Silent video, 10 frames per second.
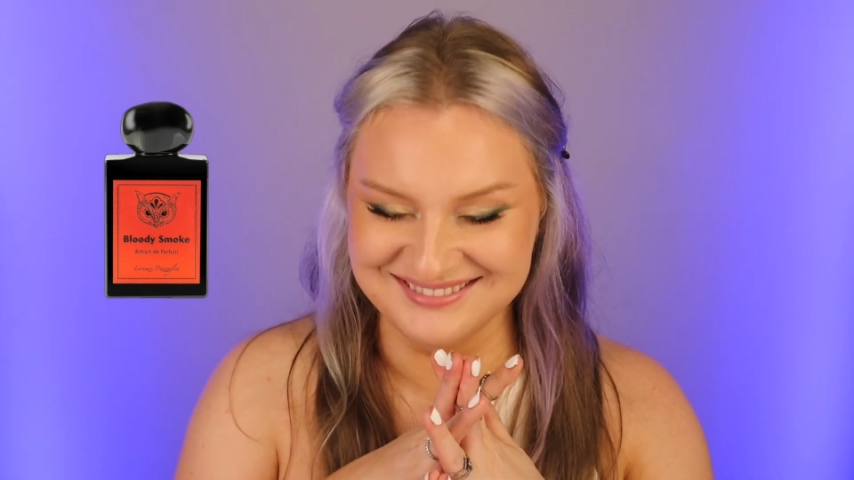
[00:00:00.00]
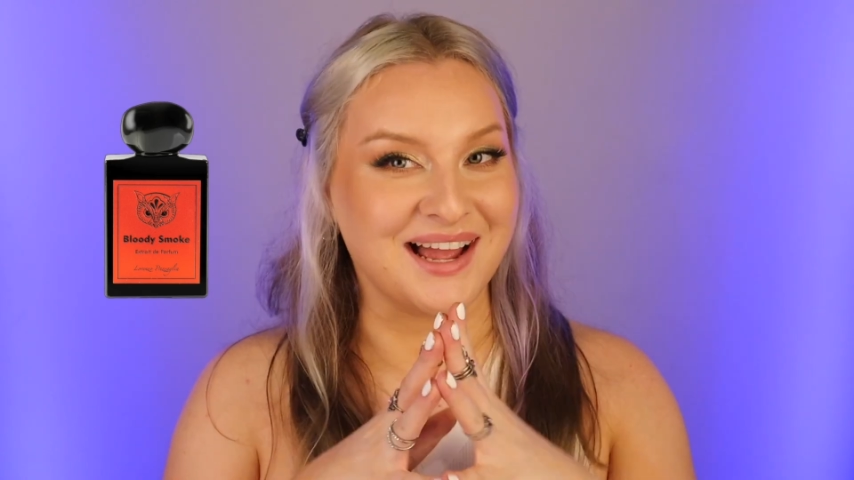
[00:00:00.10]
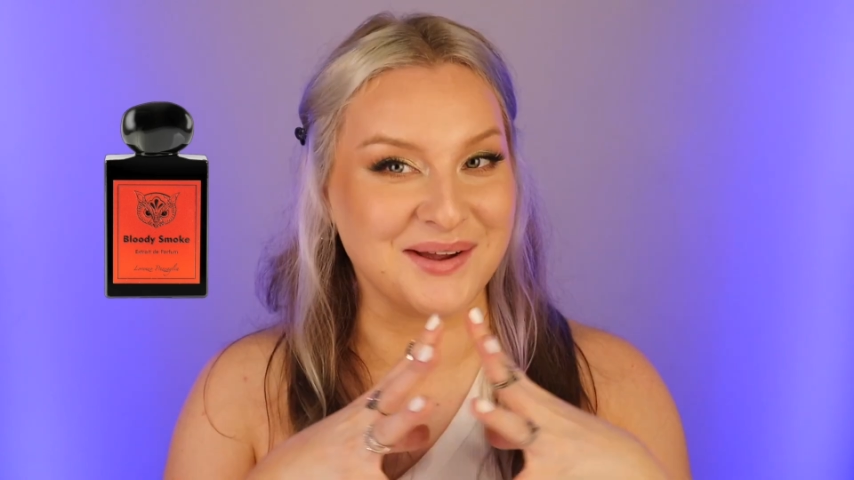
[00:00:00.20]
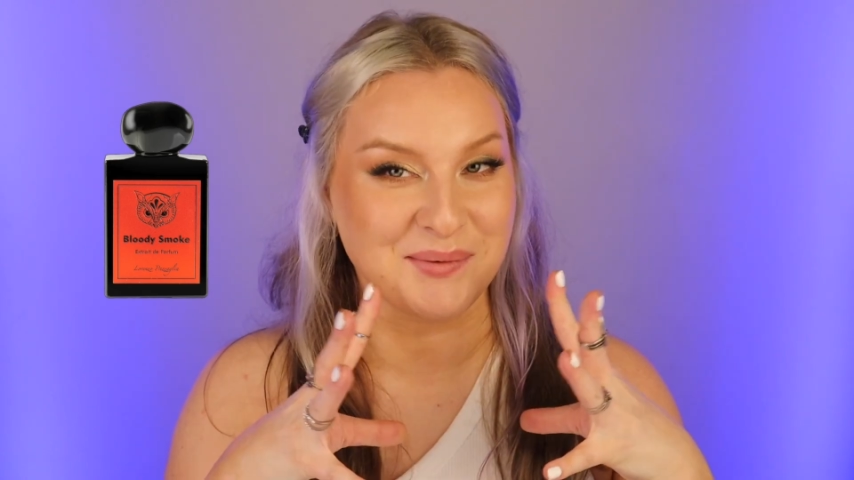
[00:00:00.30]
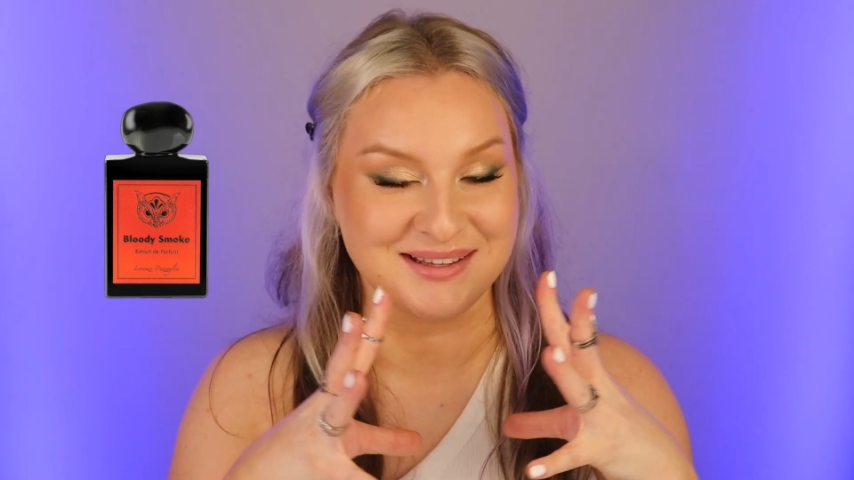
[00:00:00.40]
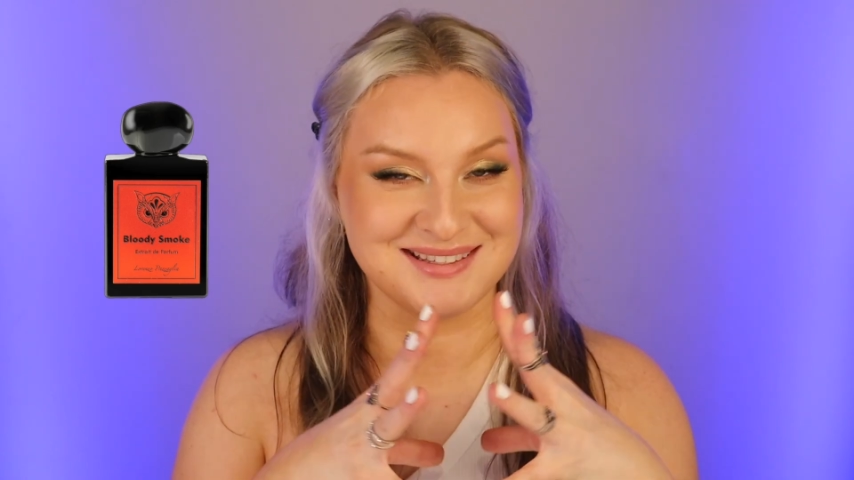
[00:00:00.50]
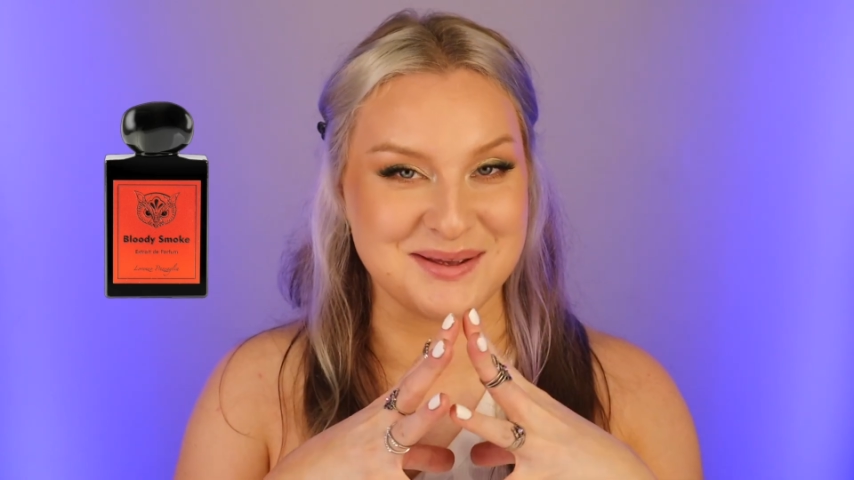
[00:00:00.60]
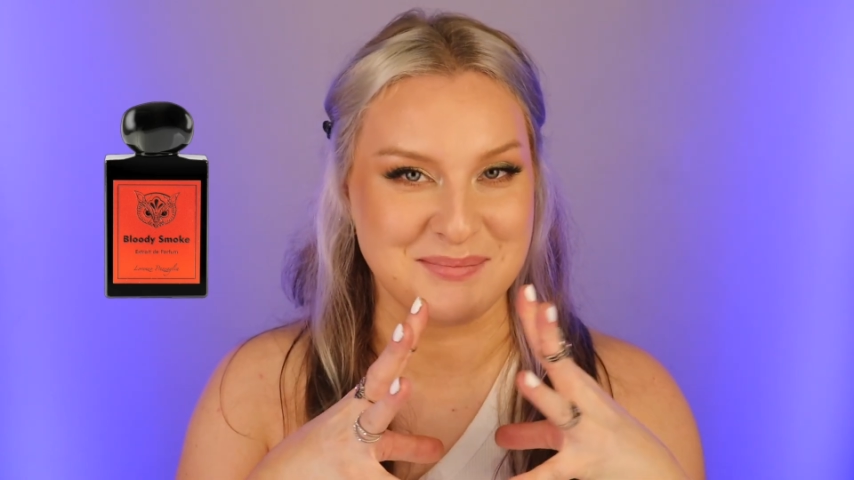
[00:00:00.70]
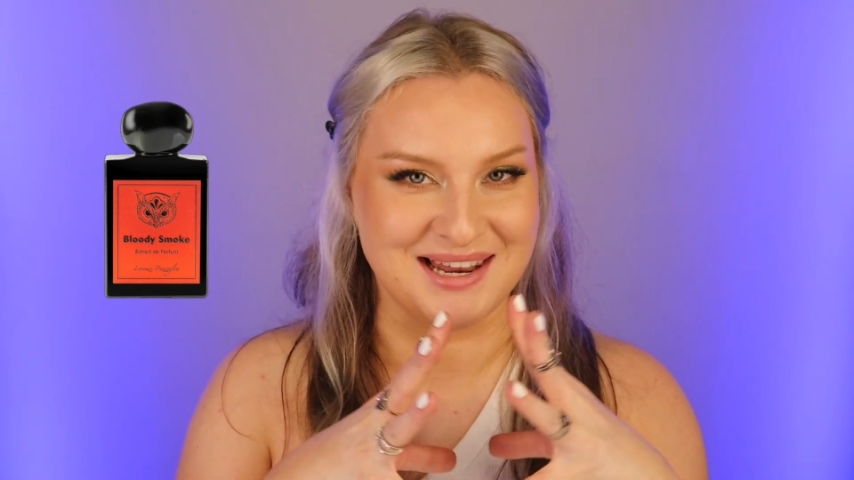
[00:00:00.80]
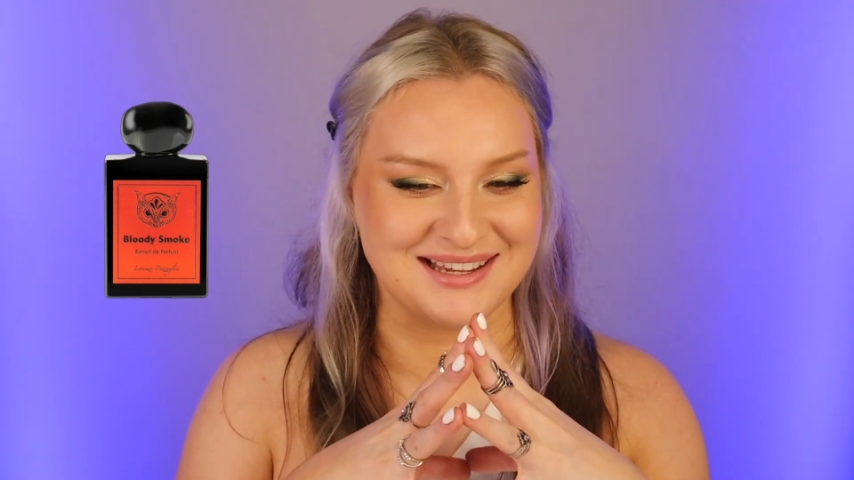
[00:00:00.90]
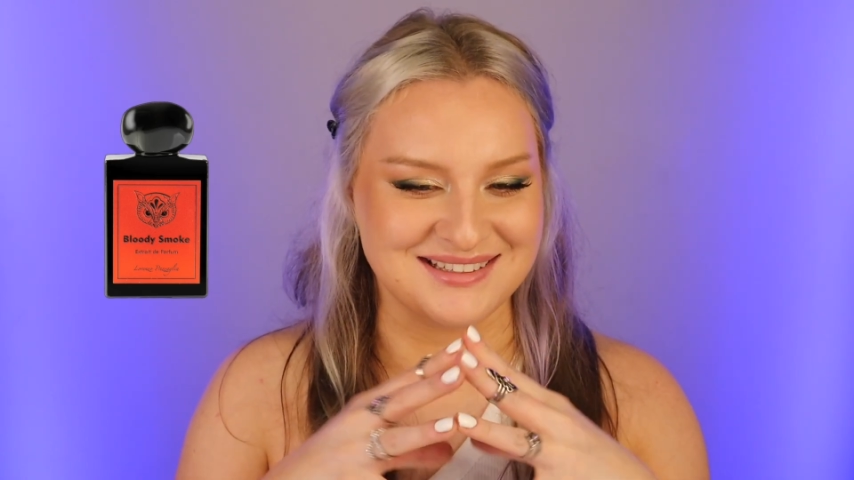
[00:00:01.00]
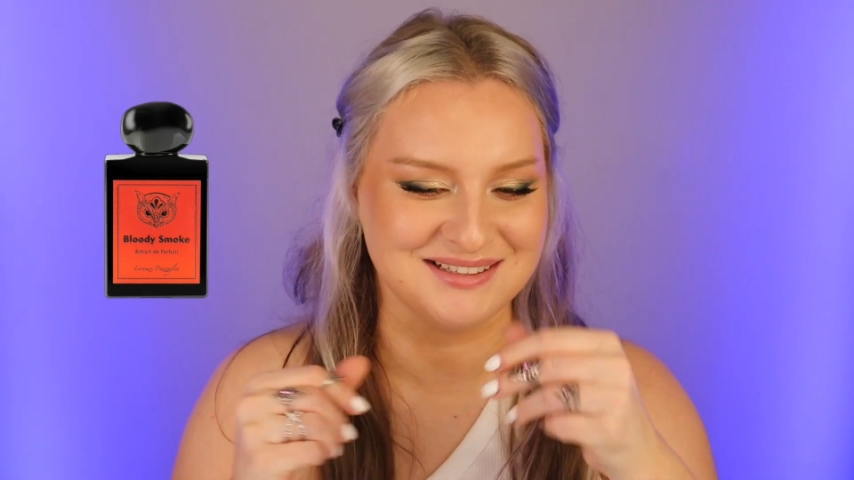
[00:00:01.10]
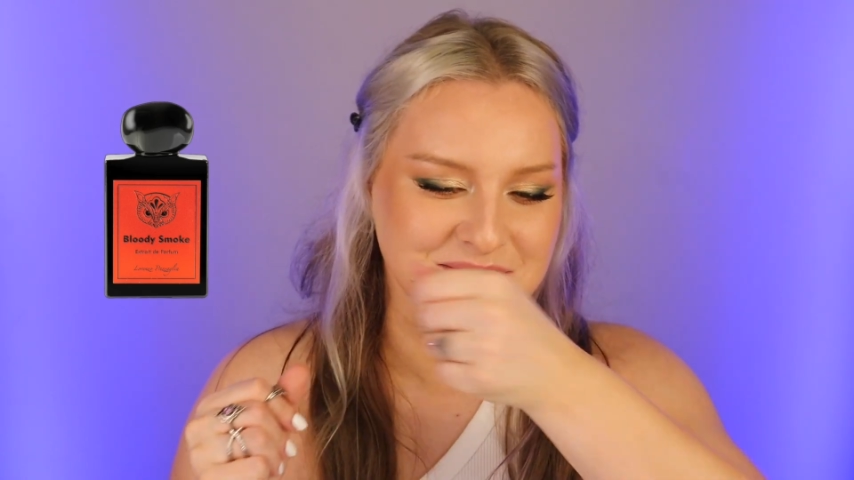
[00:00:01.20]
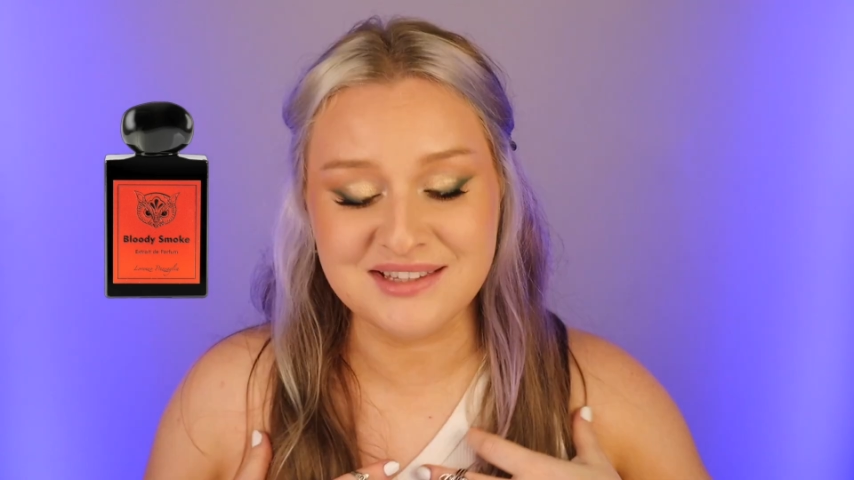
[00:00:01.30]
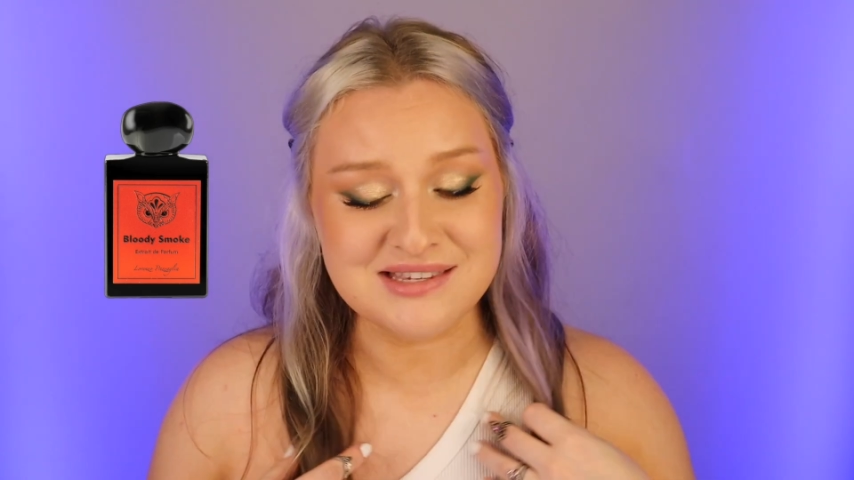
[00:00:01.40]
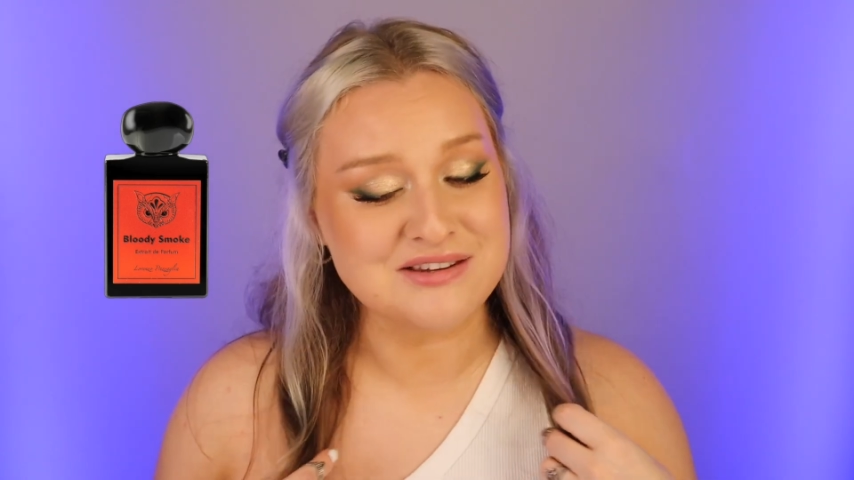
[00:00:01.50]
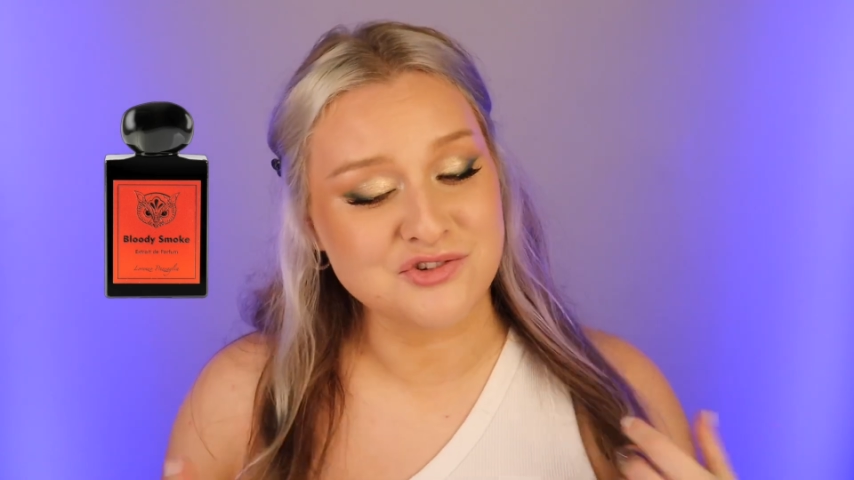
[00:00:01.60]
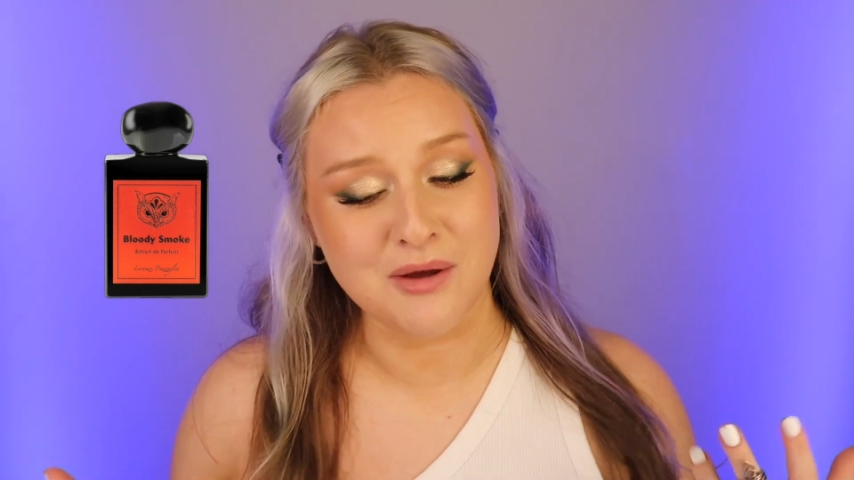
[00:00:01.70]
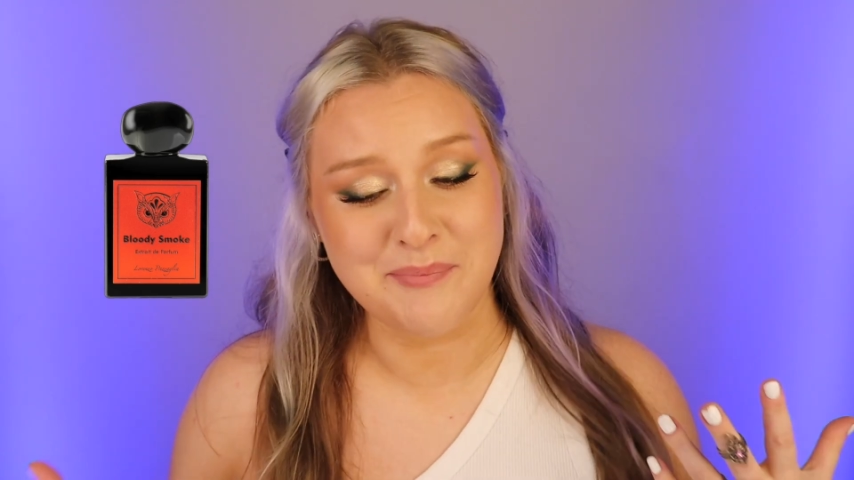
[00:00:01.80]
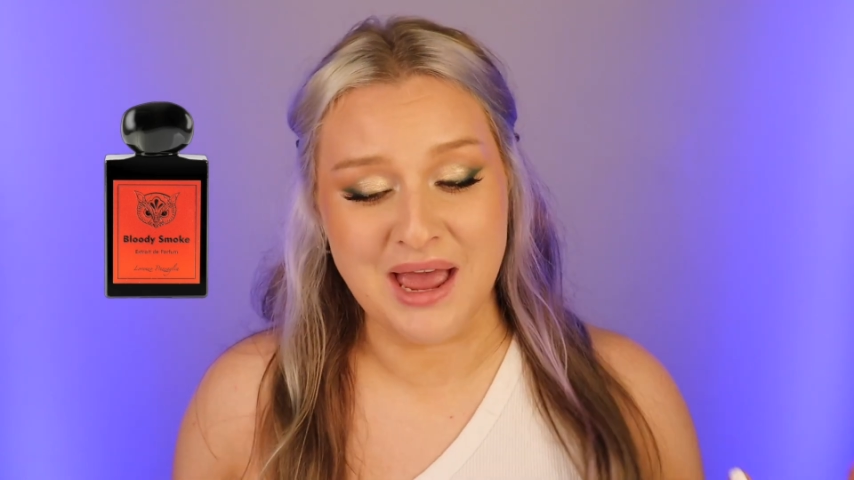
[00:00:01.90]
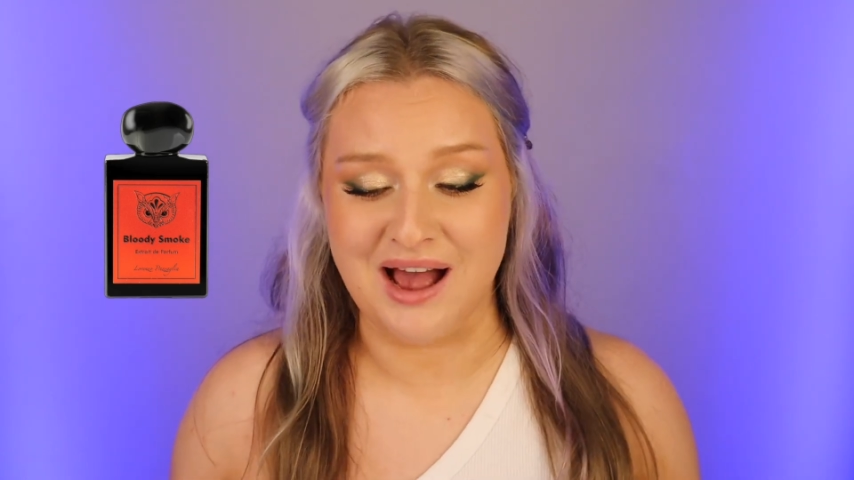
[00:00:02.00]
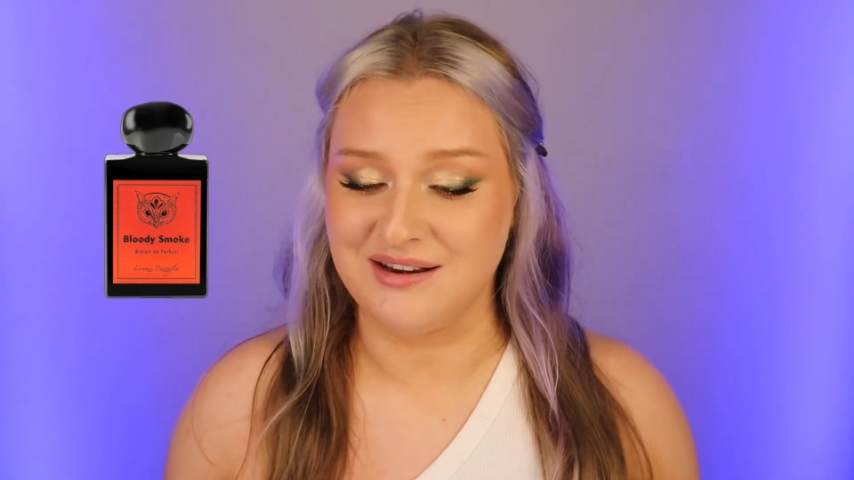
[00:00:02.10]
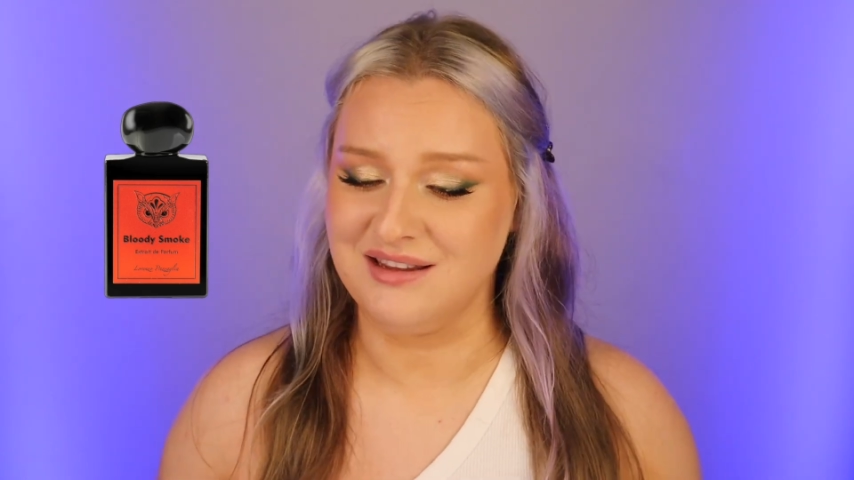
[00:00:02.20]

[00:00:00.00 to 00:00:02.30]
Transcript: I want some blood. Listen, it's not bad.